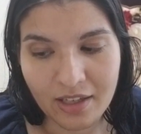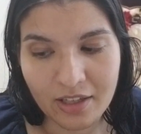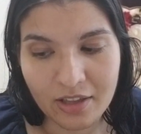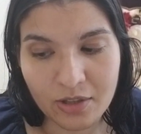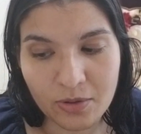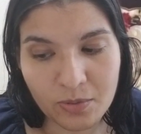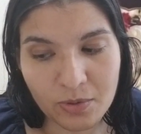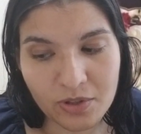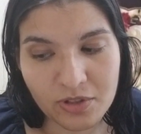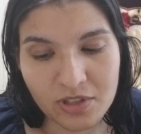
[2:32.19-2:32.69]

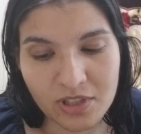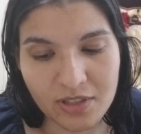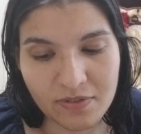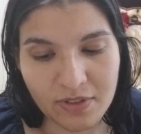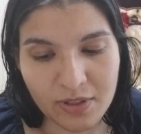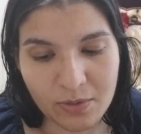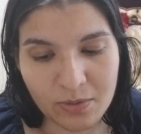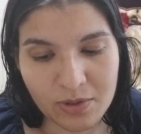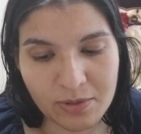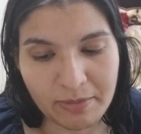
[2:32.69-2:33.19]
The worst of
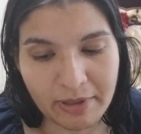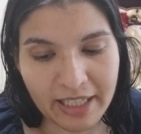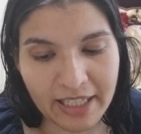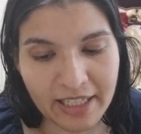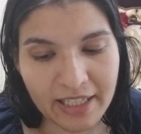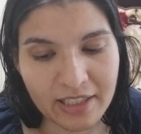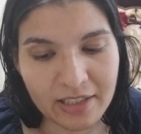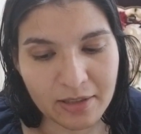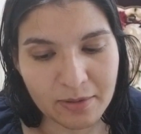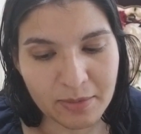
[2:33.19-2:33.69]
it was my
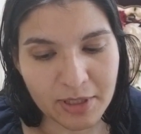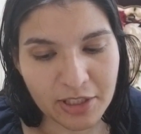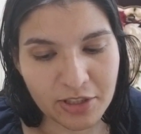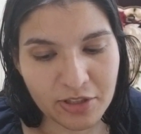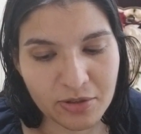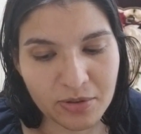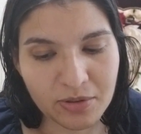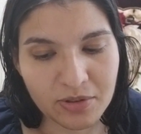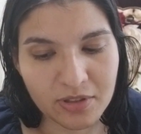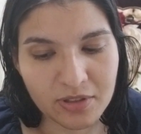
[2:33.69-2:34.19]
head and my
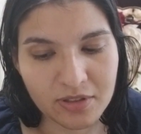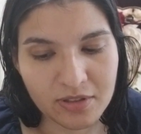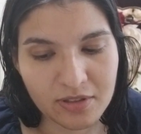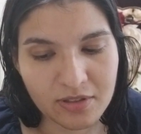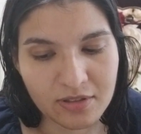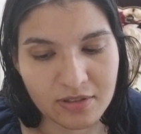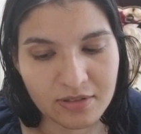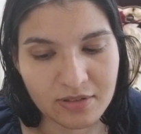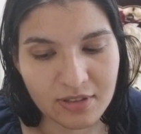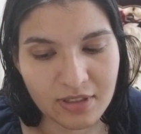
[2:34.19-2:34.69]

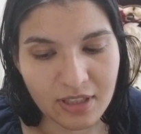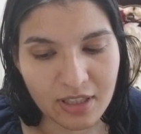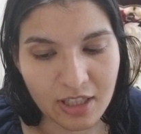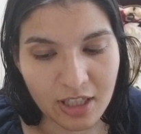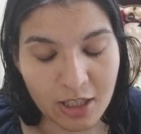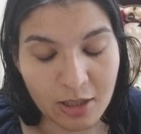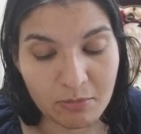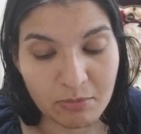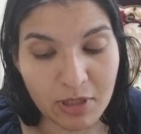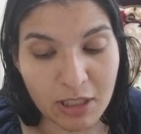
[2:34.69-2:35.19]
shoulders.
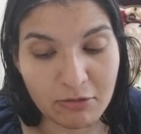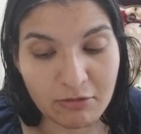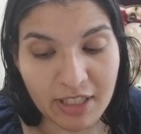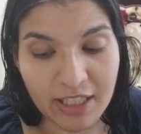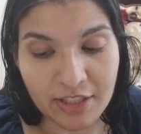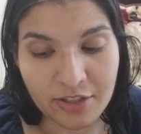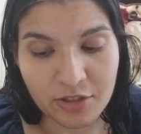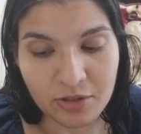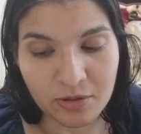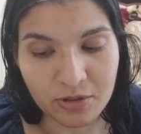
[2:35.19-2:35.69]
My
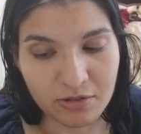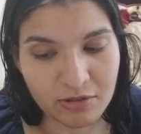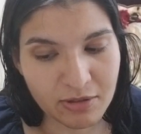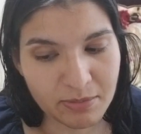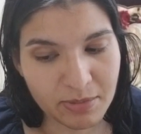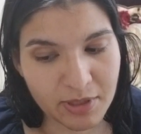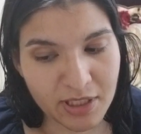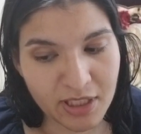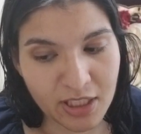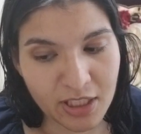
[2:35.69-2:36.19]
right shoulder in
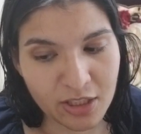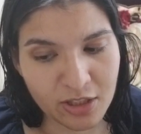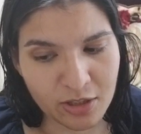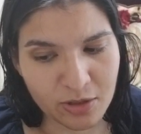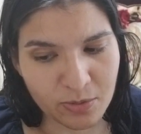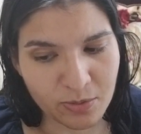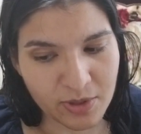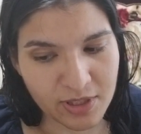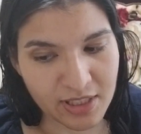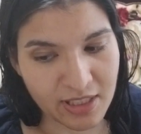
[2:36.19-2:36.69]
particular
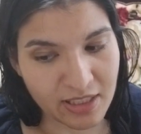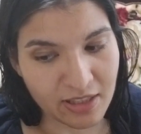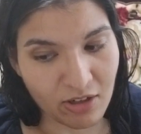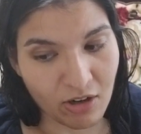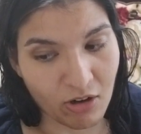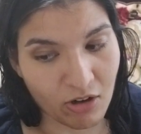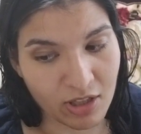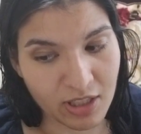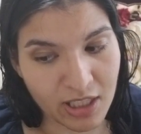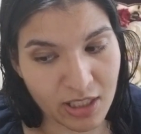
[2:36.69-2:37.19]
was in
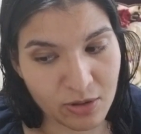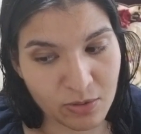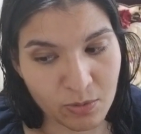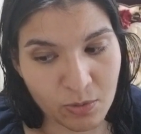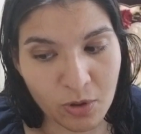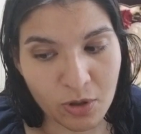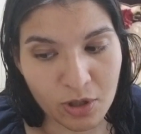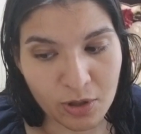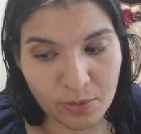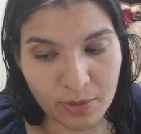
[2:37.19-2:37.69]
all-out
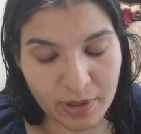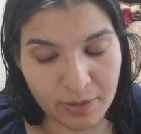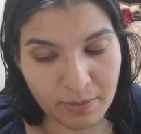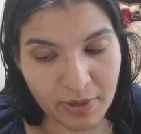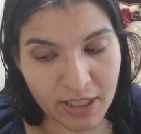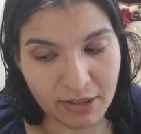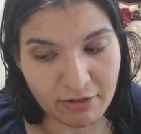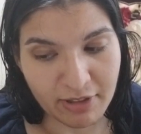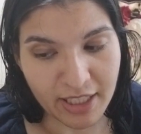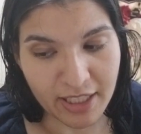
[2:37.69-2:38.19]
war with
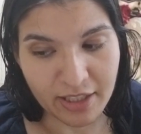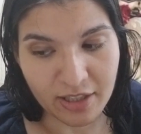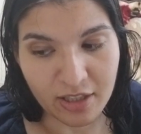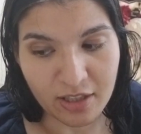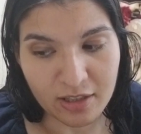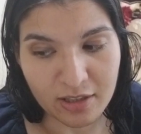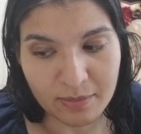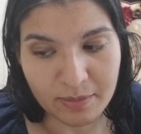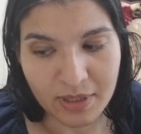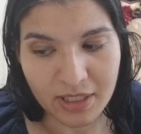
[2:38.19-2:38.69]
my right
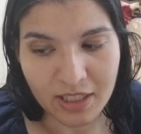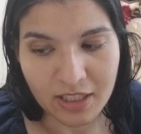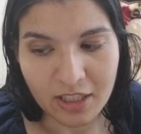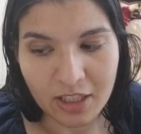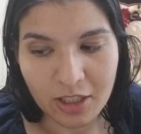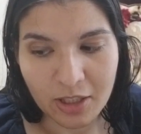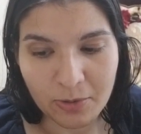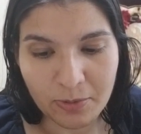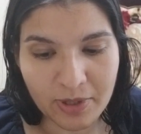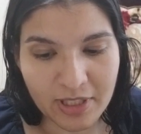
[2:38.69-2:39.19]
arm,
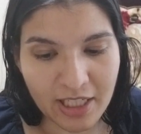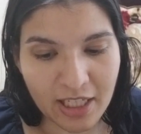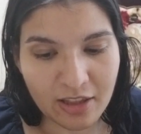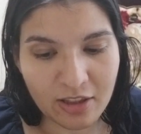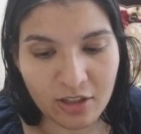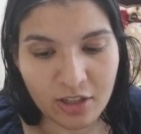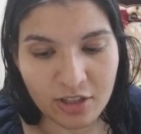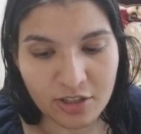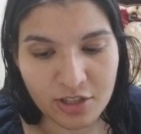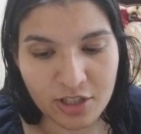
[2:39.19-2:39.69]
which had
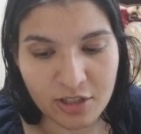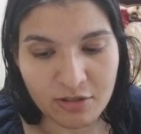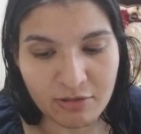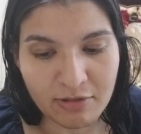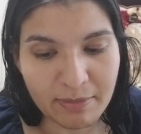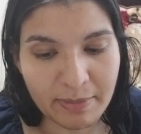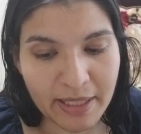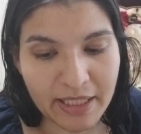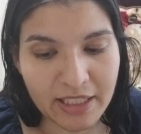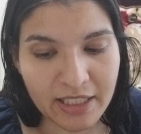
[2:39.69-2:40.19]
launched a
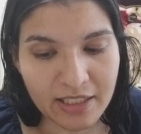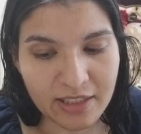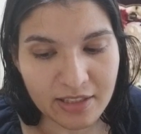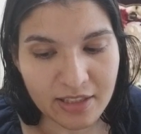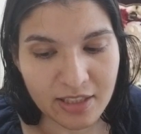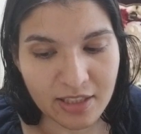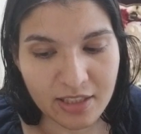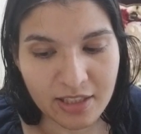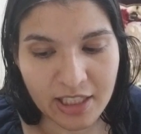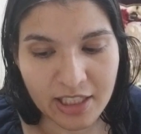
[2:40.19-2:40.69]
rebellion to
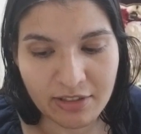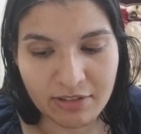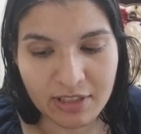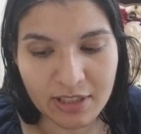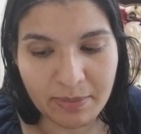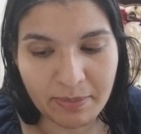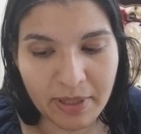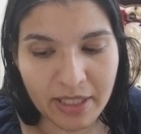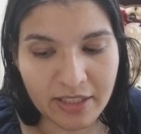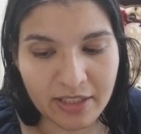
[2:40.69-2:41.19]
declare
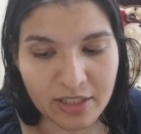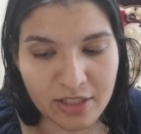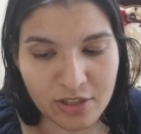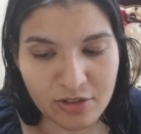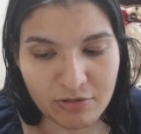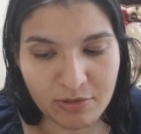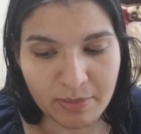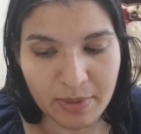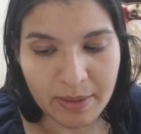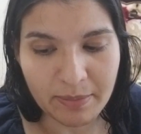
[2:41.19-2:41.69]
independence
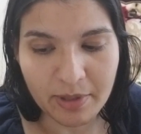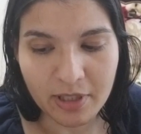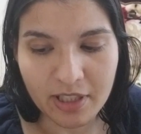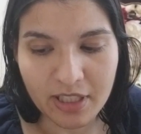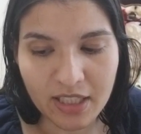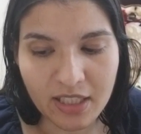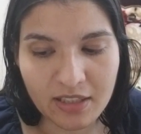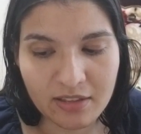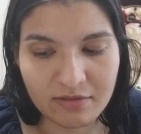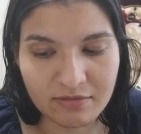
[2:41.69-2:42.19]
from my
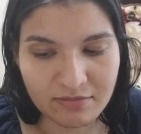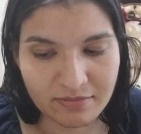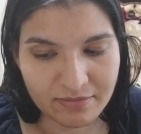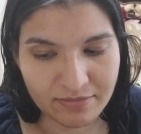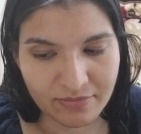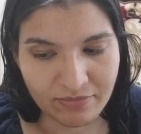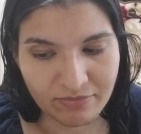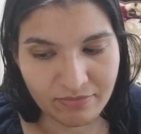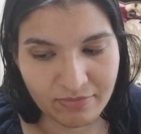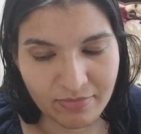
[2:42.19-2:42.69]
body.
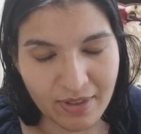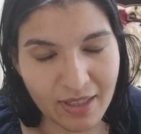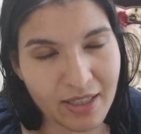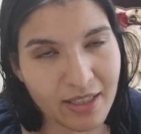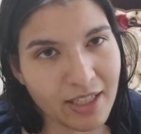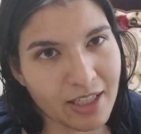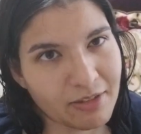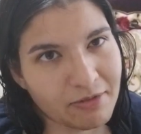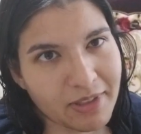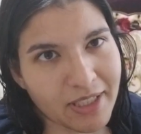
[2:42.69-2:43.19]

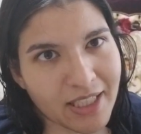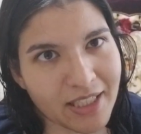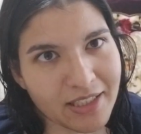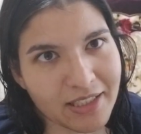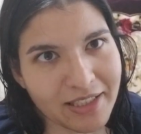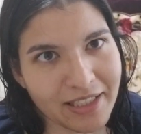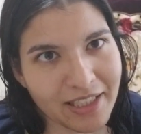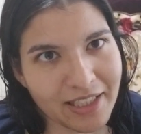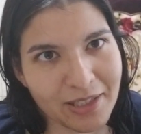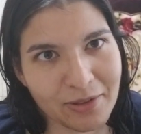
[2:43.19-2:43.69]
In
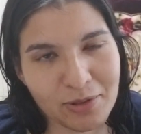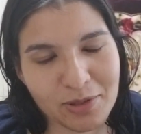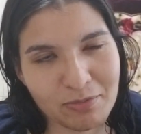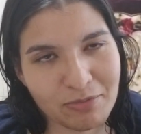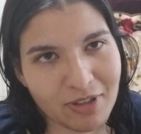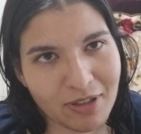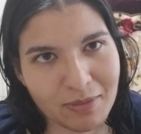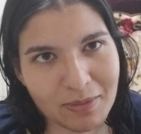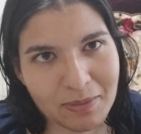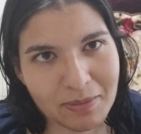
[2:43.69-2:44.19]
reality, it was
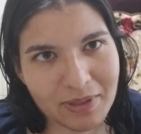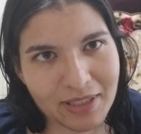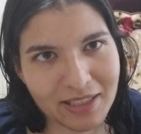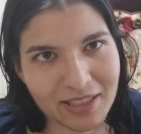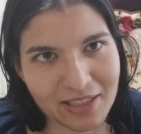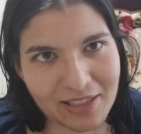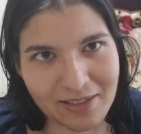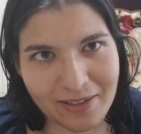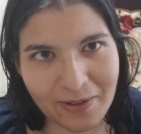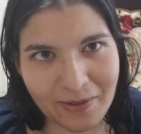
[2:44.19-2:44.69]
probably
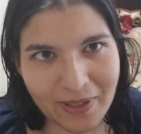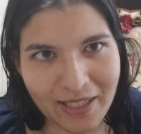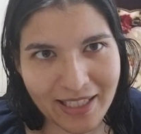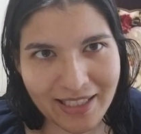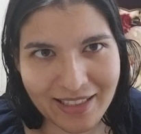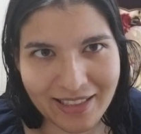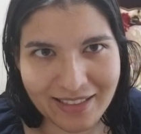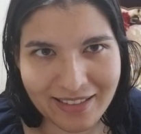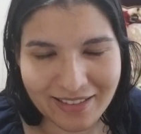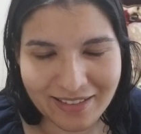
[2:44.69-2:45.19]

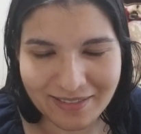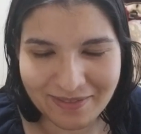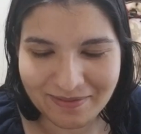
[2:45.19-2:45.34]
dislocated.